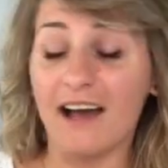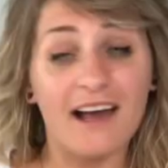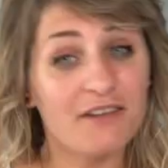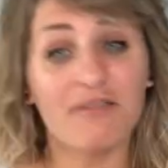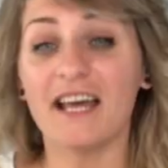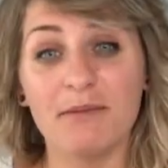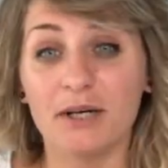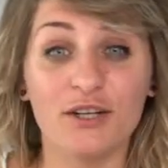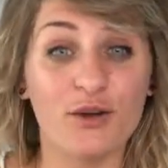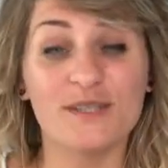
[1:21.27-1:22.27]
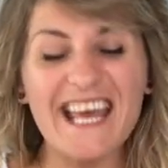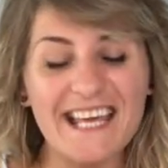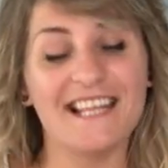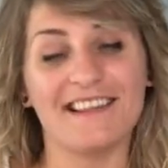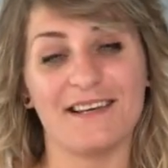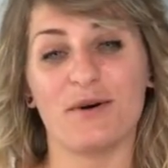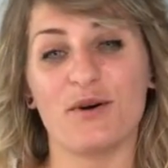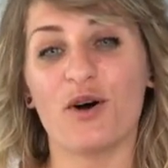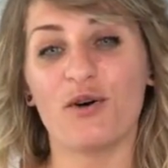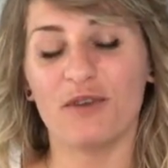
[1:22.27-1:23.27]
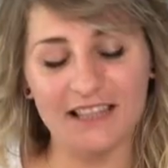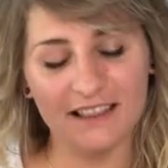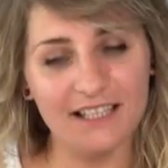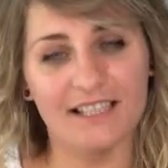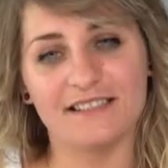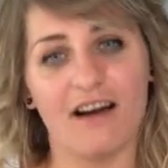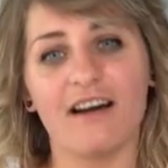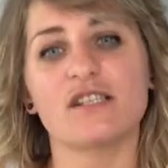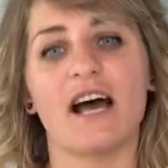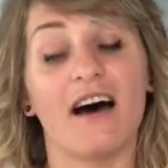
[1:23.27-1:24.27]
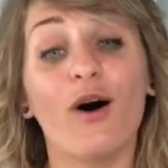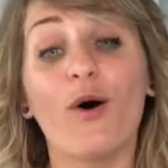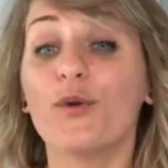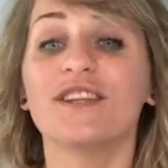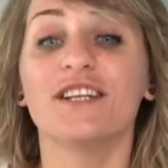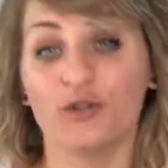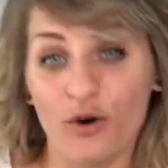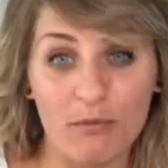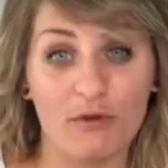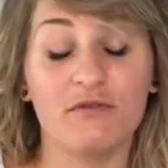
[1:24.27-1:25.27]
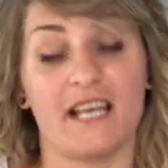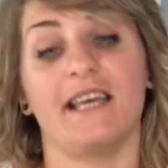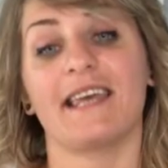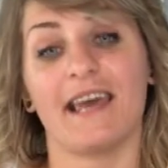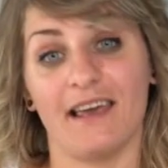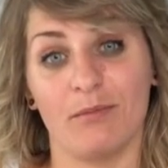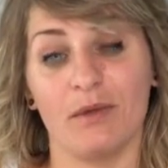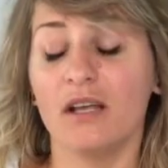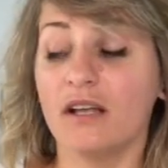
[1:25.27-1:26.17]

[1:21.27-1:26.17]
and if anybody knows anything about coffee, these guys are on the top of their game.